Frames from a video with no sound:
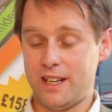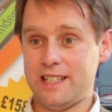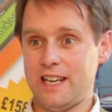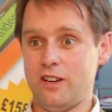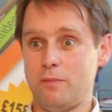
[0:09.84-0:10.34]
going to
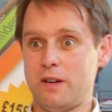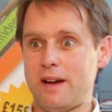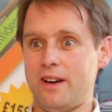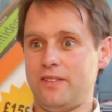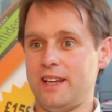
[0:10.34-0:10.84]
tell you a bit
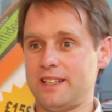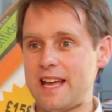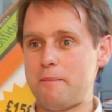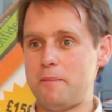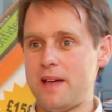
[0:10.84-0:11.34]
about the
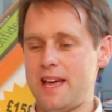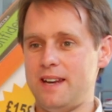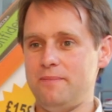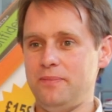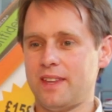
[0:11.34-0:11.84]
exam
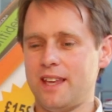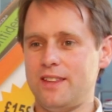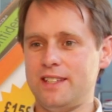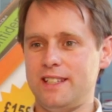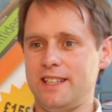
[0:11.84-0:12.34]
pen.
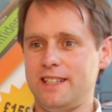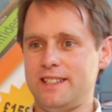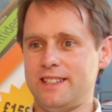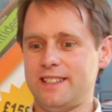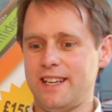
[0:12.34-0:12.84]
This
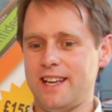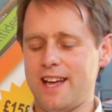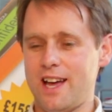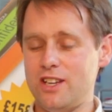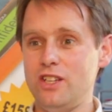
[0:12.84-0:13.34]
is
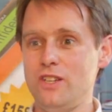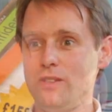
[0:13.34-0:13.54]
a new